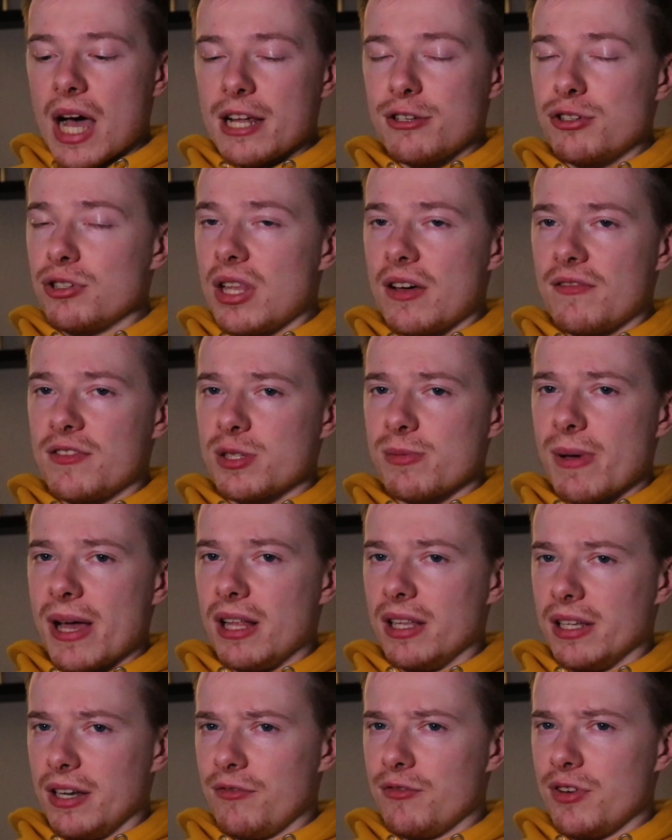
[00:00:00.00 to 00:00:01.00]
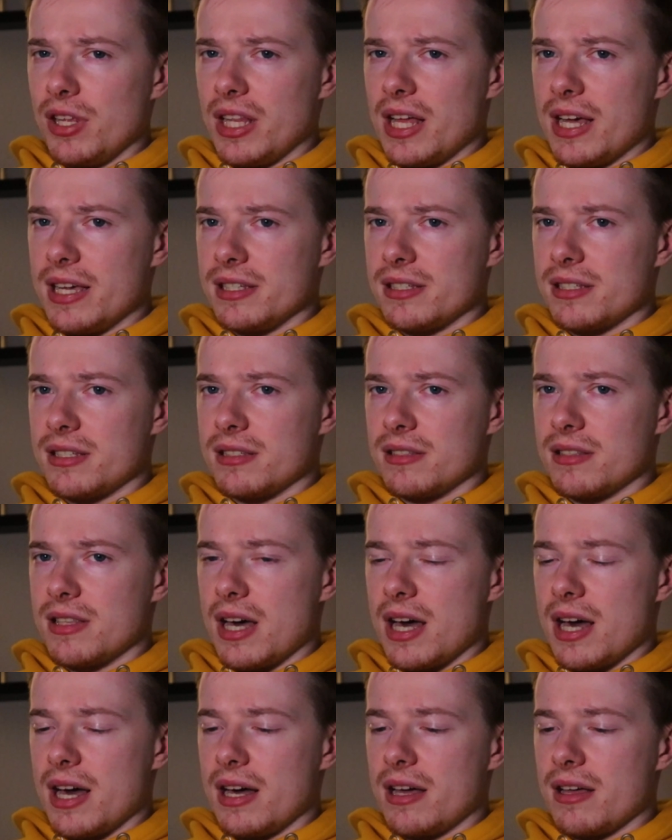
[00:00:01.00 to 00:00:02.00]
I do love as well, and I've realised
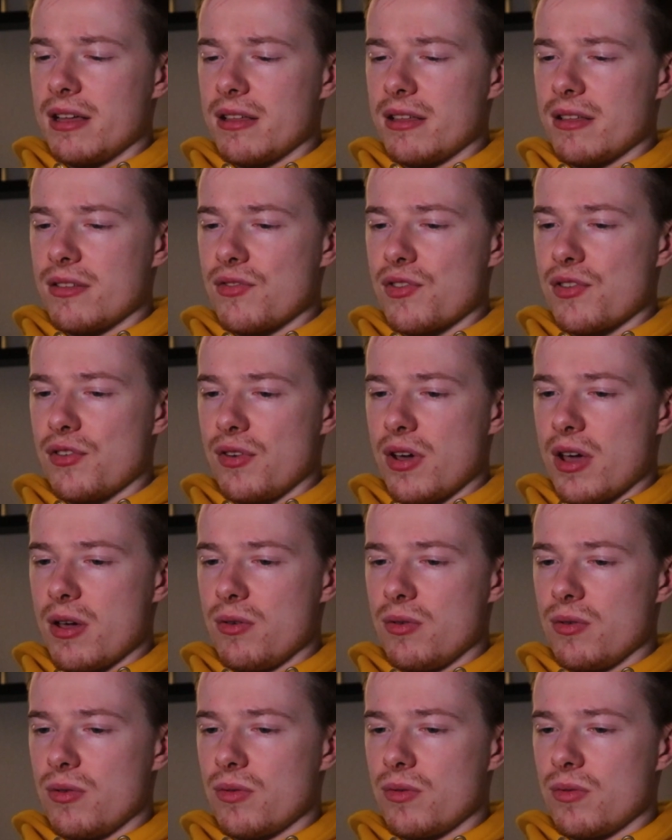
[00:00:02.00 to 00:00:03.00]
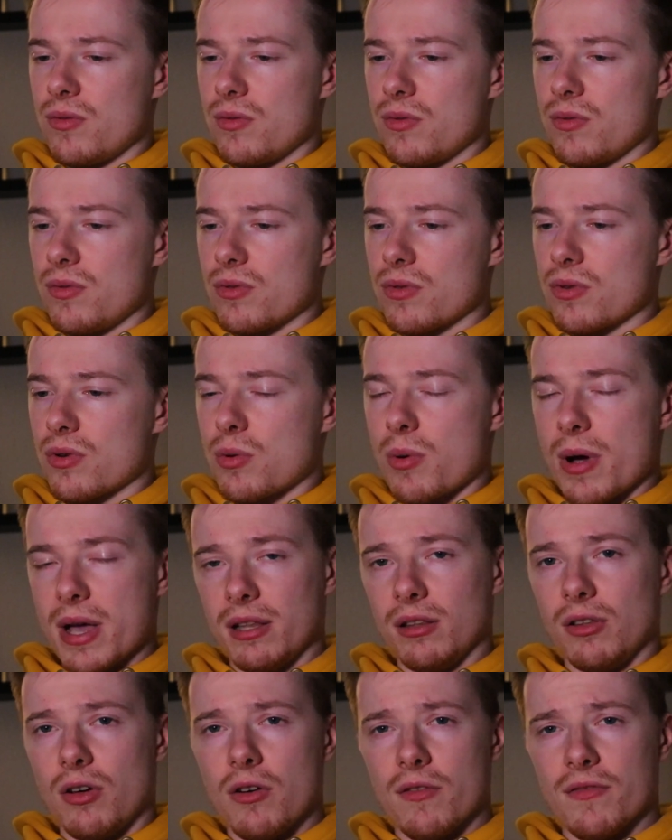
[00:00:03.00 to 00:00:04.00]
that throughout
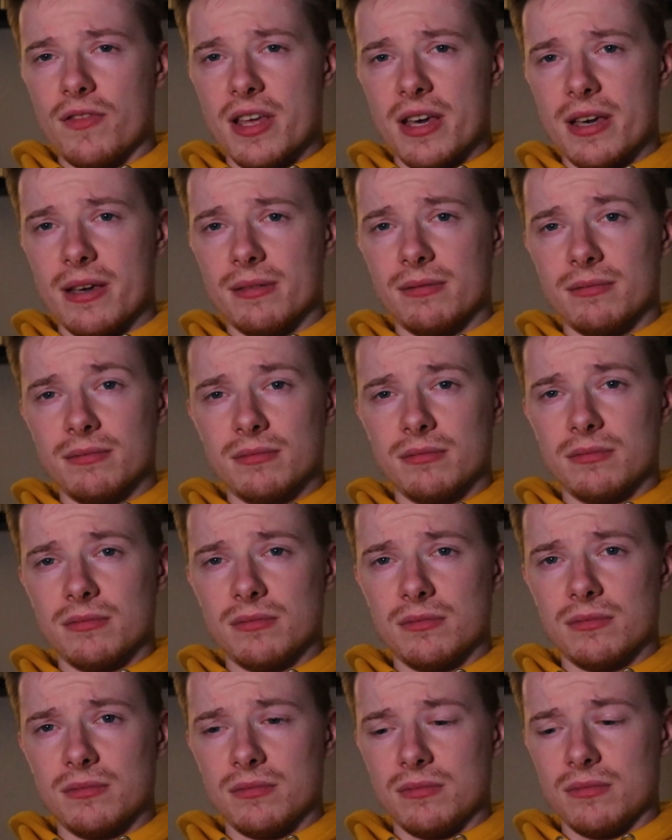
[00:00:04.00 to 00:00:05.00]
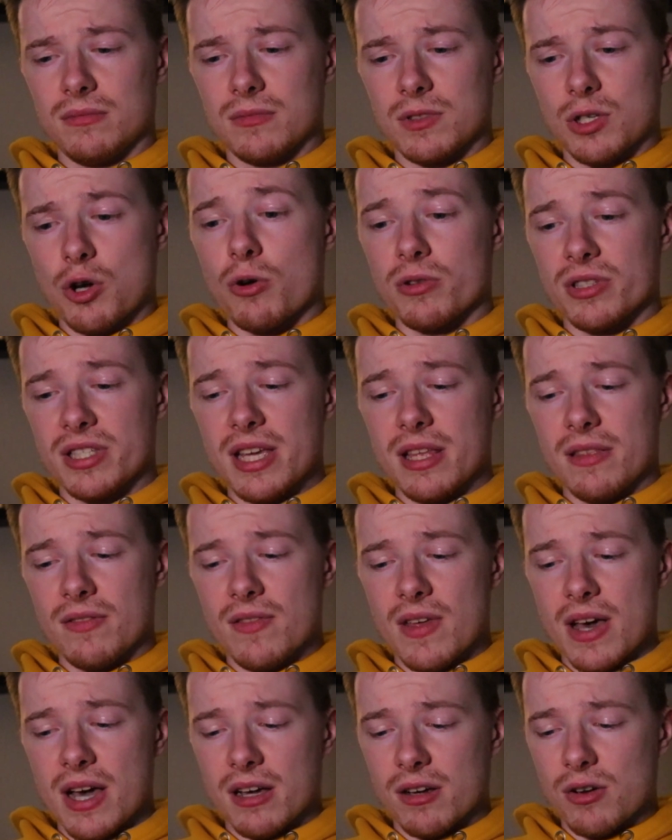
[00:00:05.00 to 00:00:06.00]
quite a lot of the
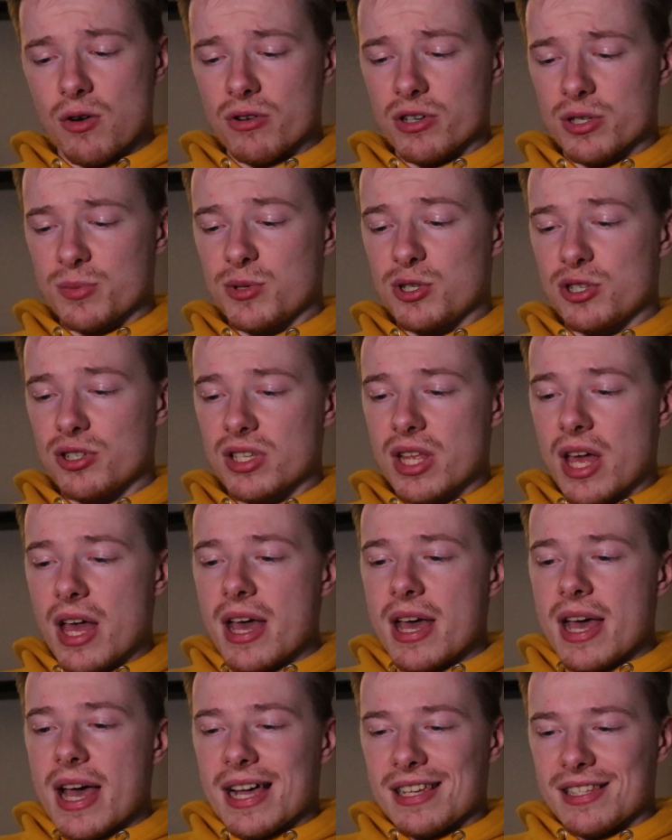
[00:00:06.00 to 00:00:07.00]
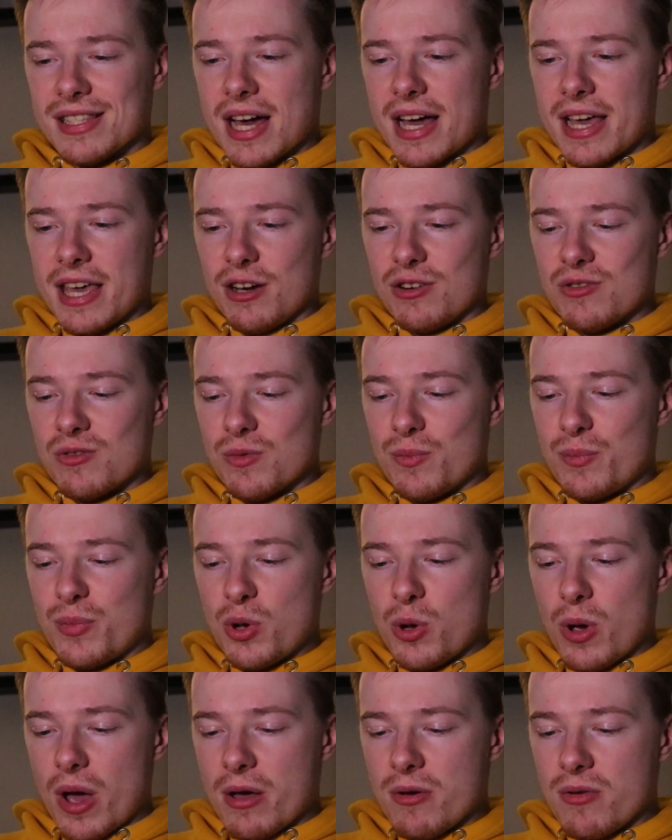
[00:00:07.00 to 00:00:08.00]
content that Conor's produced, is that he'll
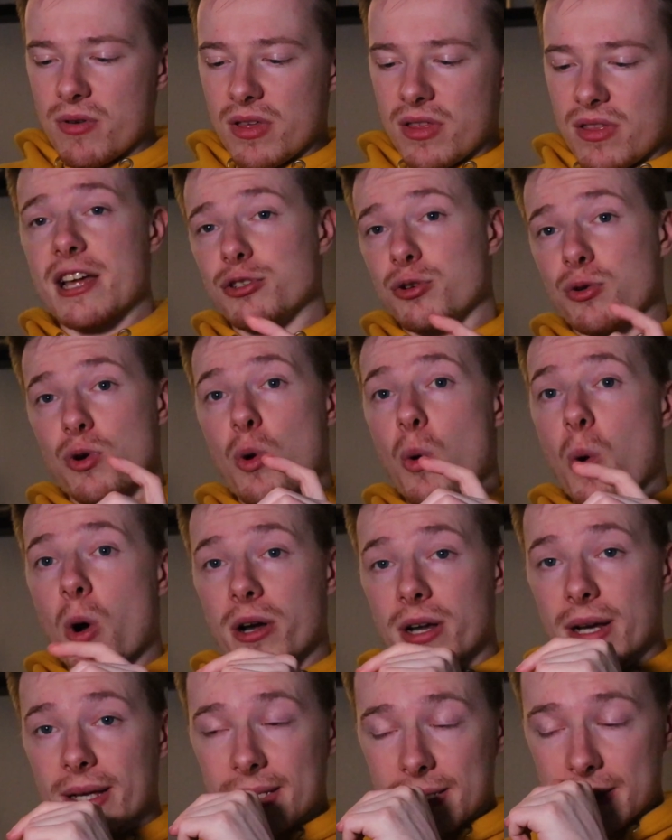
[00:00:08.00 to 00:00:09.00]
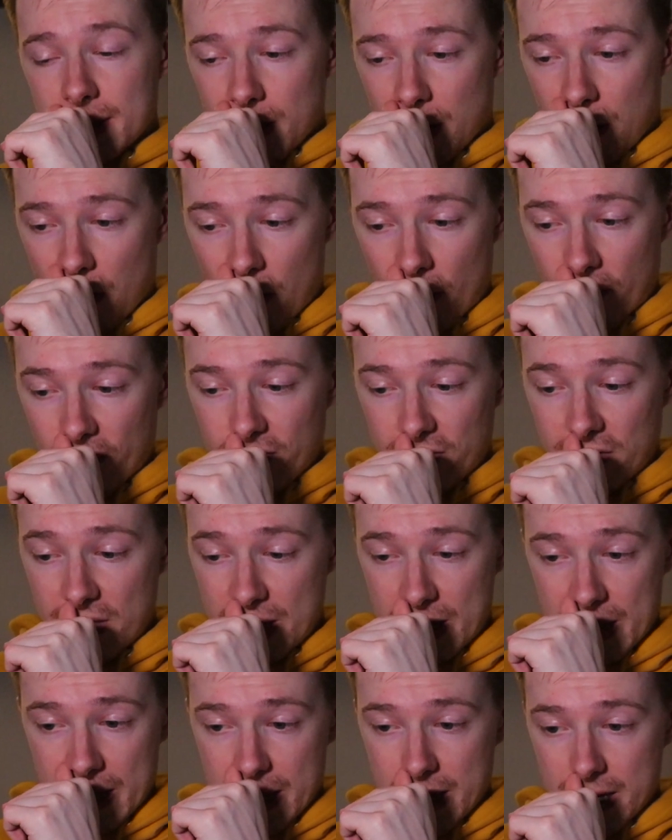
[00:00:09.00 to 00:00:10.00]
put out the actual coordinates of
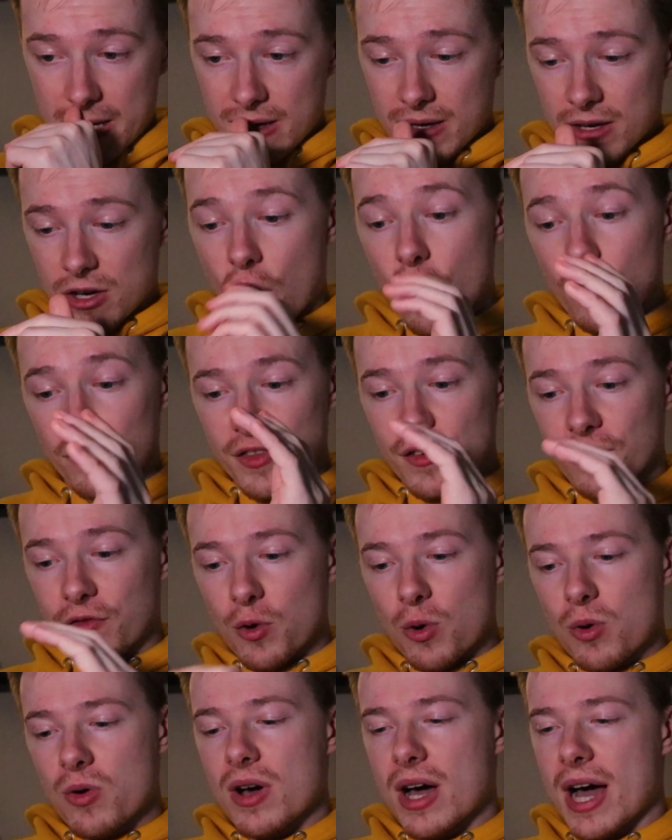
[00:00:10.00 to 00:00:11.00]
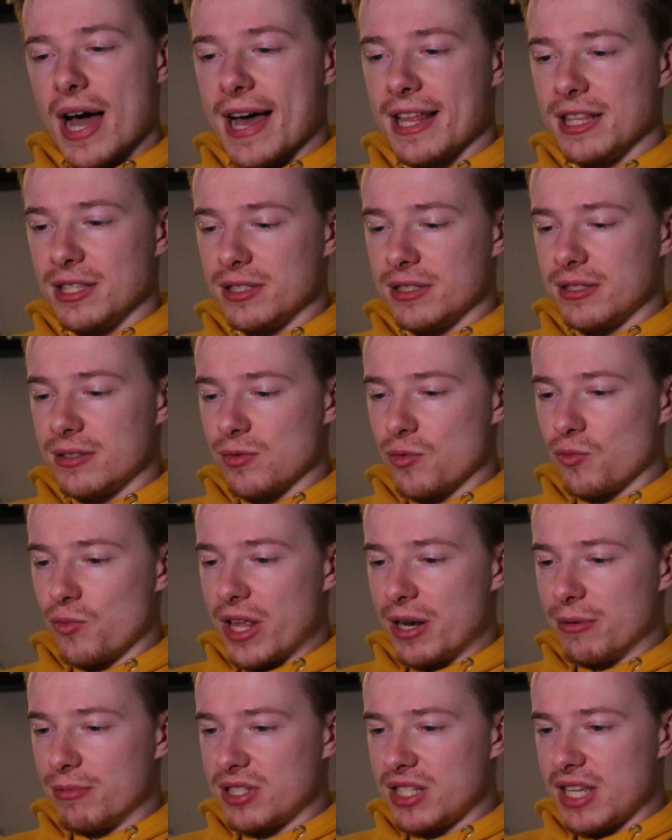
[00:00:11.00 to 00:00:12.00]
the photo and
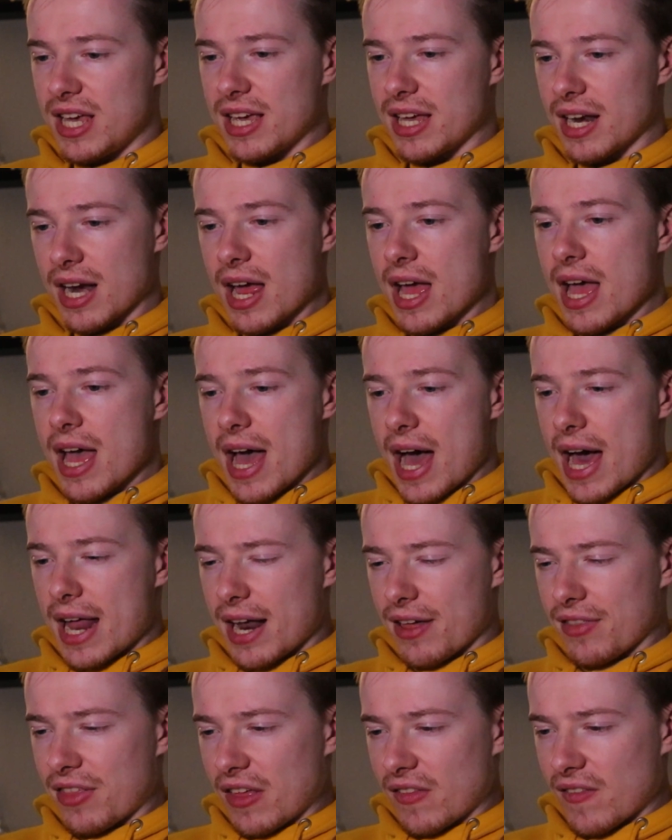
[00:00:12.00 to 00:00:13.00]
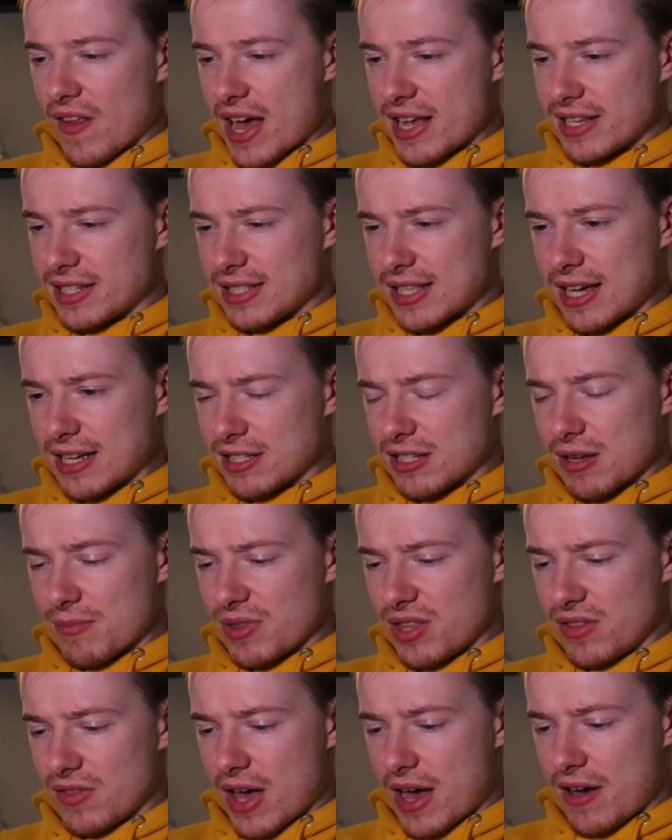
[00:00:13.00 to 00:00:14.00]
where it was taken, and I think that's
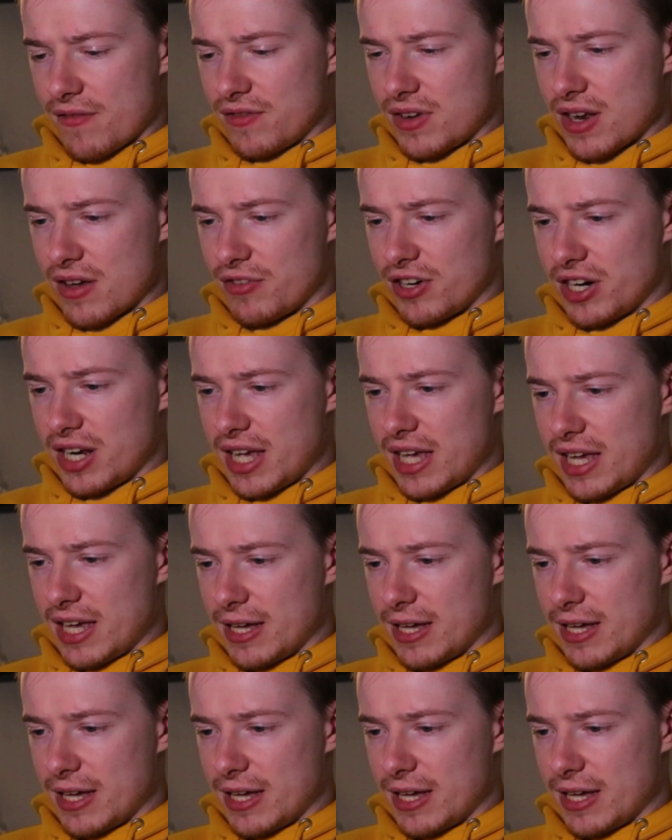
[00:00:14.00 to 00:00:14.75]
something that I've never